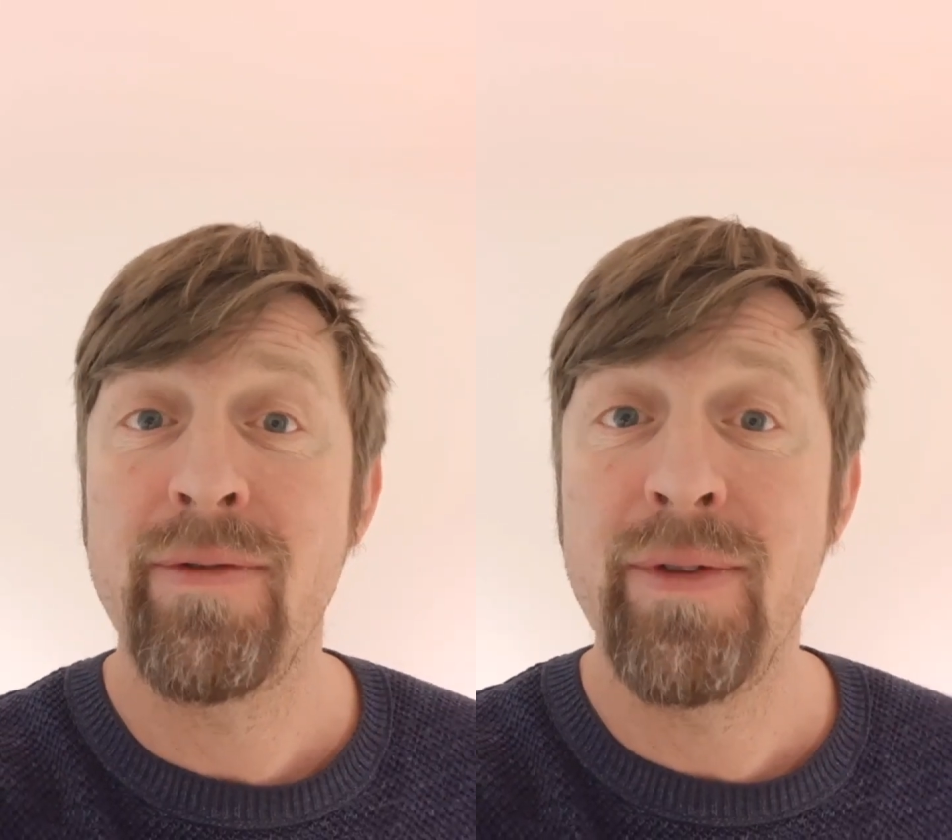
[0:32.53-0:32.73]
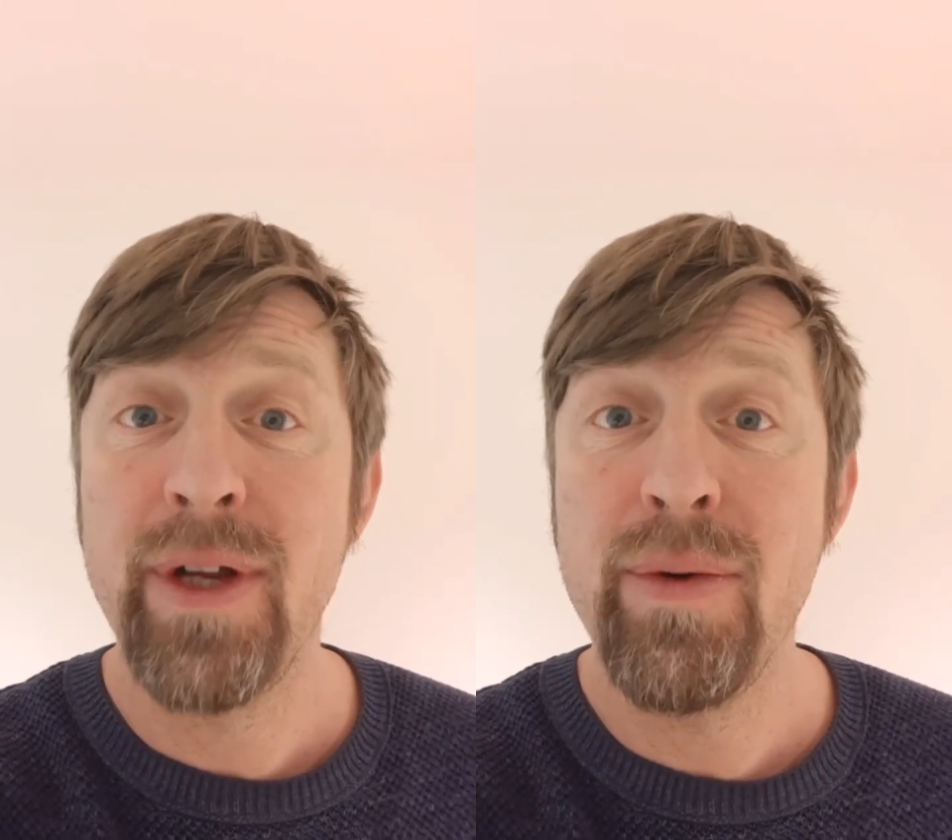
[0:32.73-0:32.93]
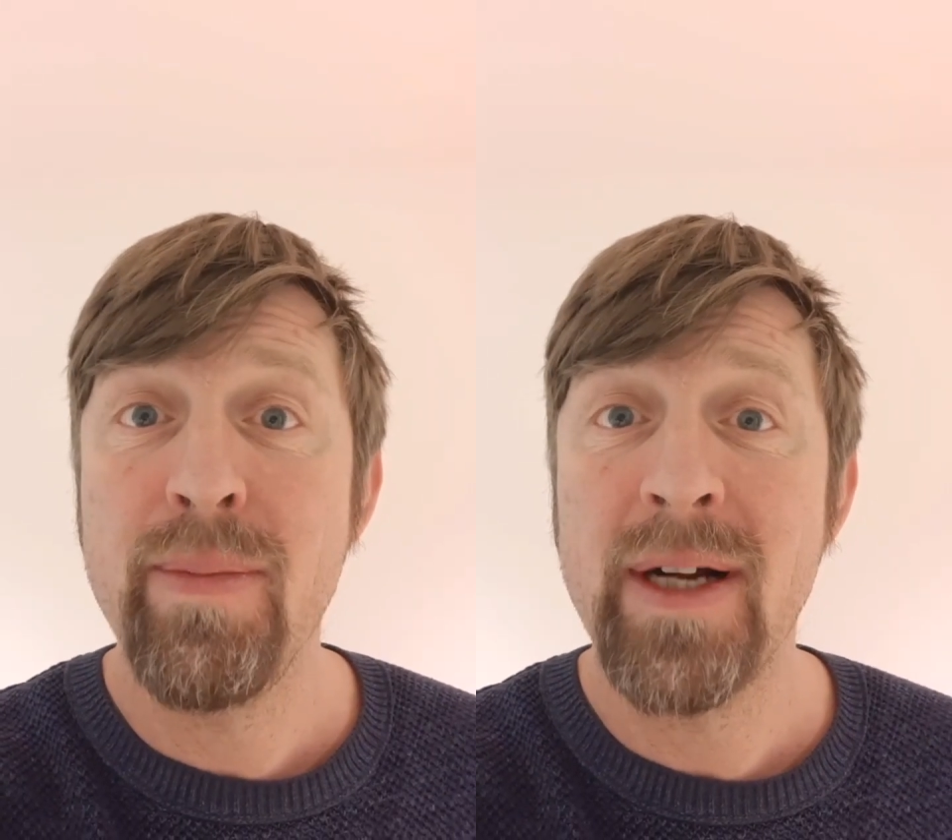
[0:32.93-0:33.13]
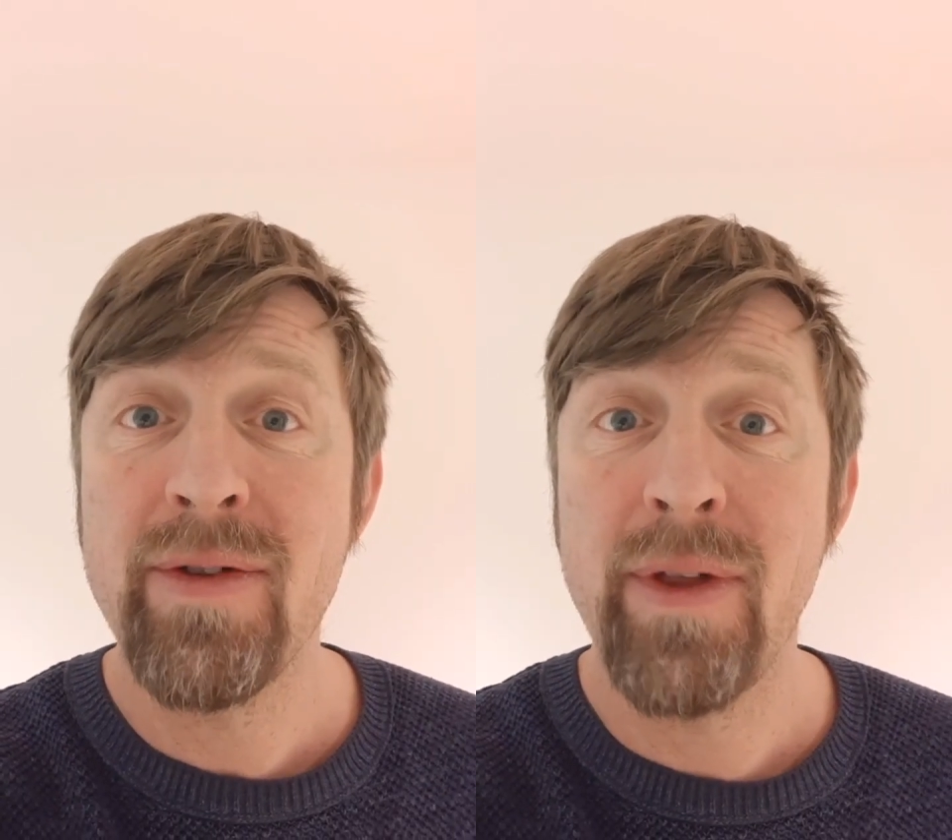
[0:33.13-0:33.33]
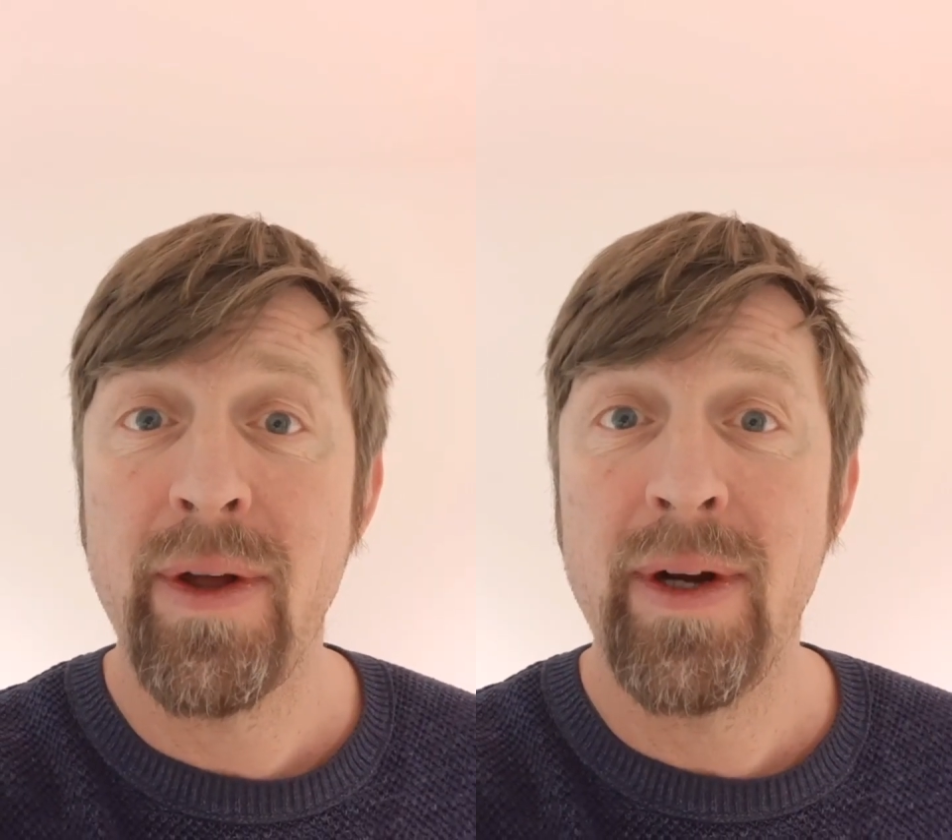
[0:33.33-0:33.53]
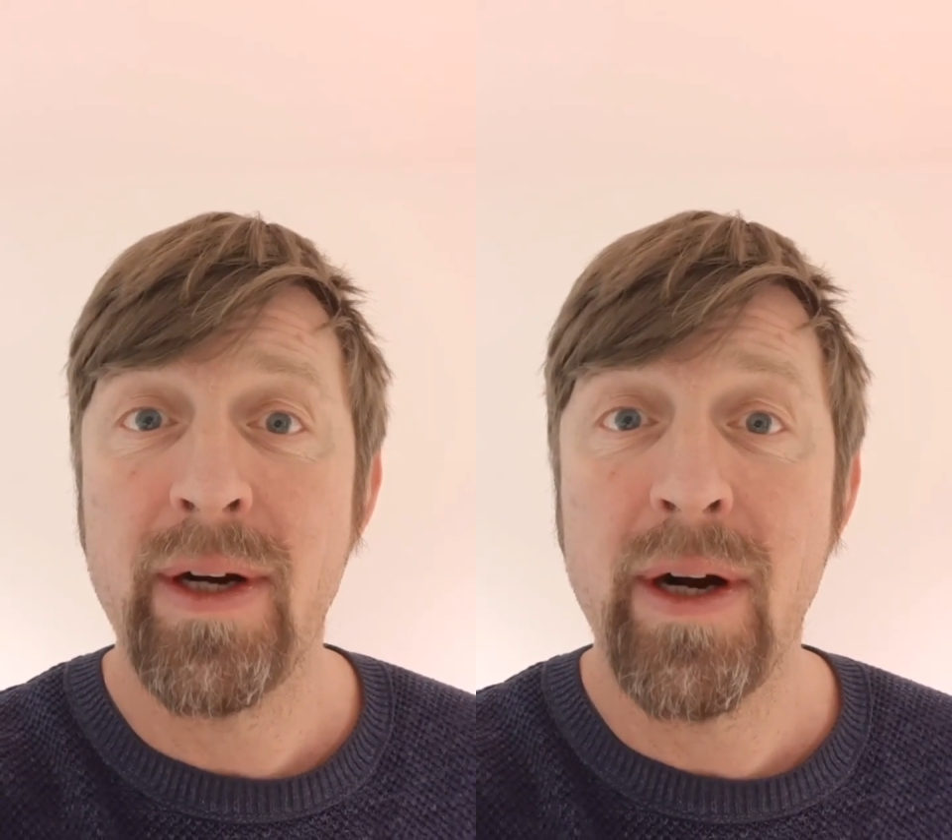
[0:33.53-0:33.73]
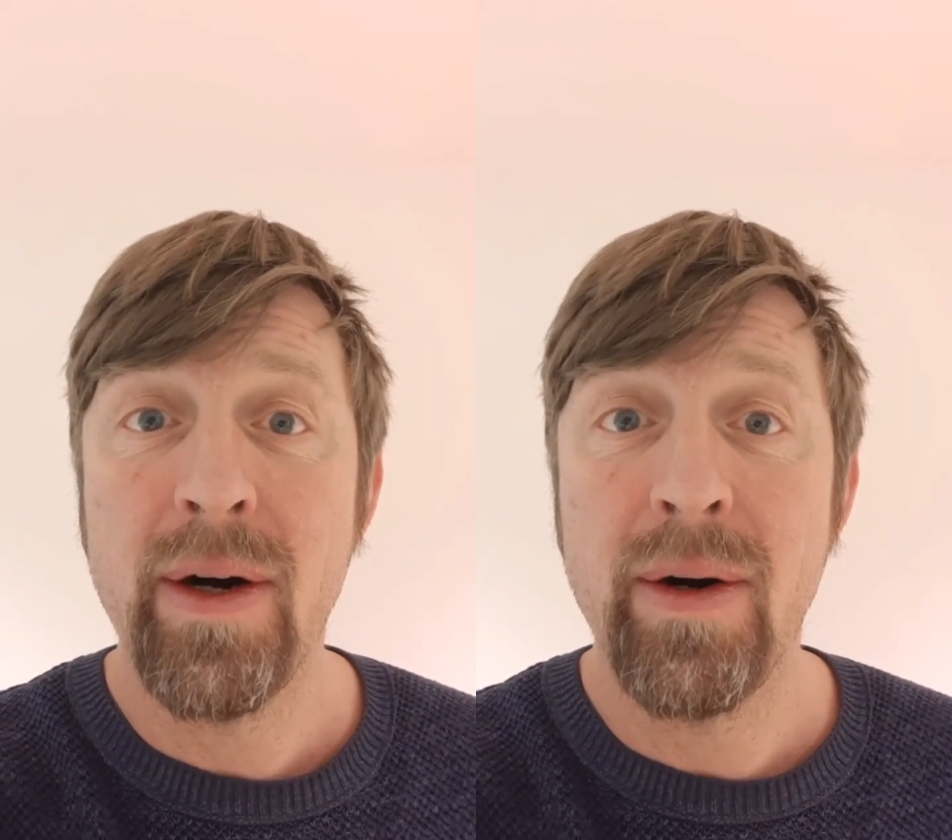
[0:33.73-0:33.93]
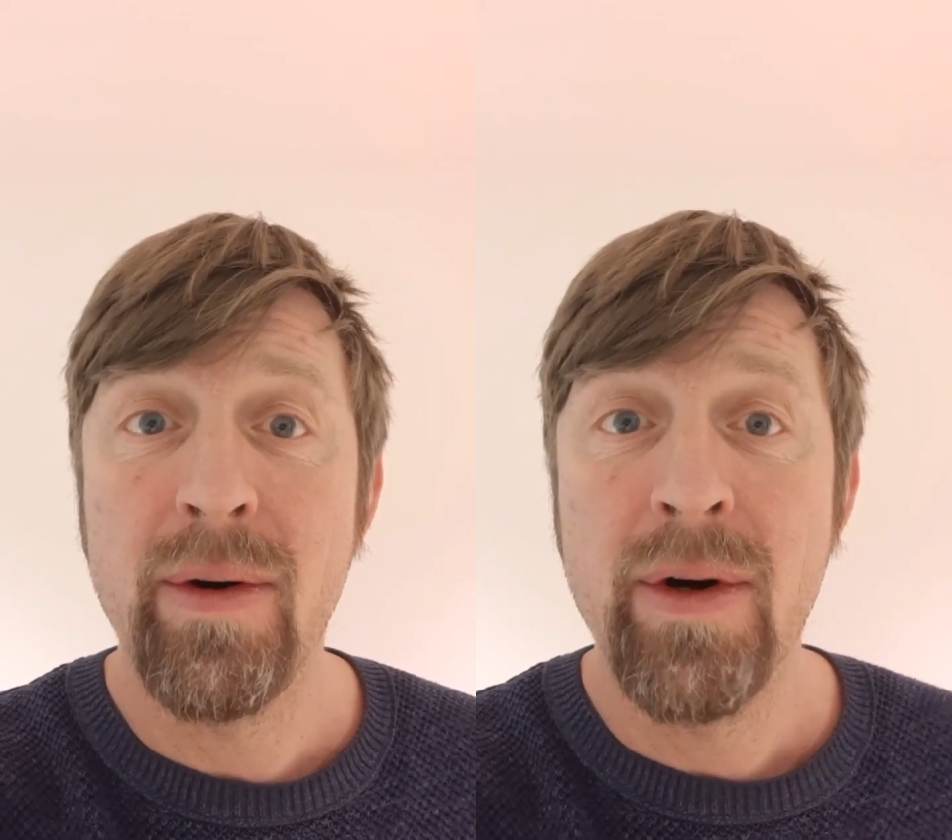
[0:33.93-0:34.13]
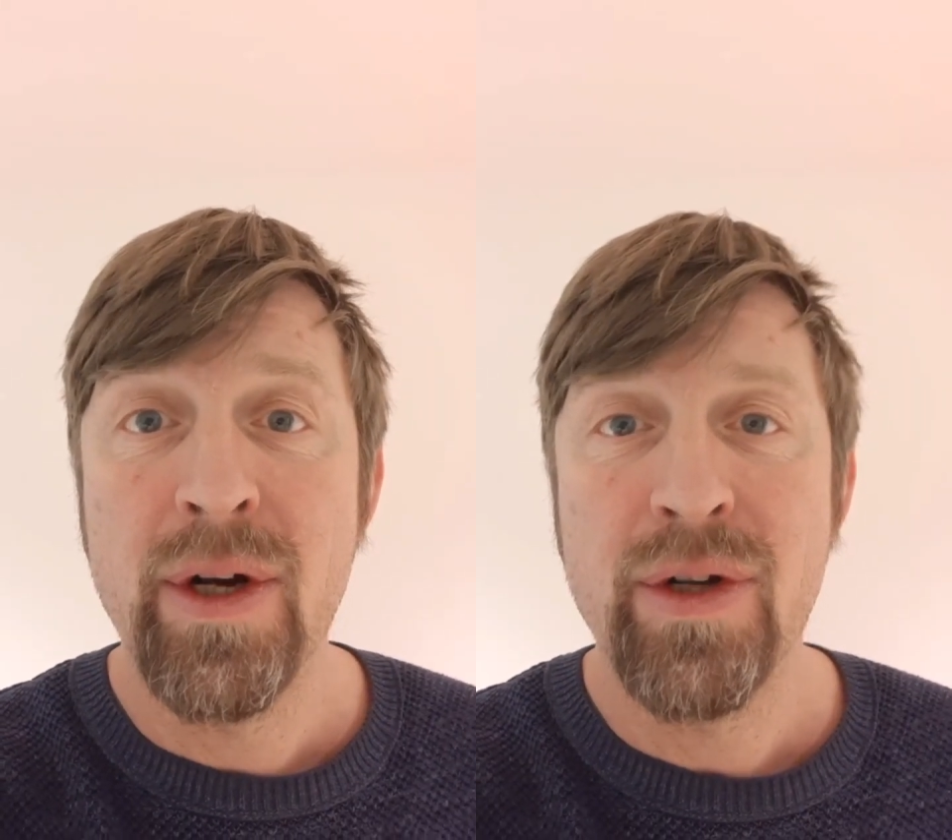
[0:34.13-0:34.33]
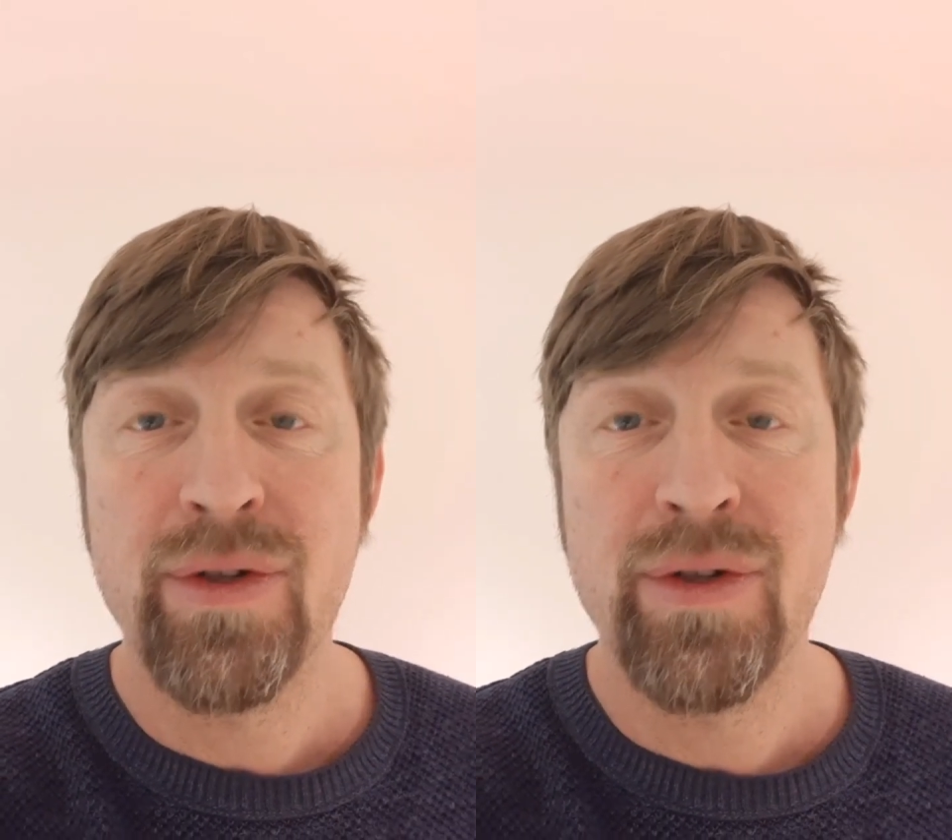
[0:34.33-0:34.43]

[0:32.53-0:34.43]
few months ago.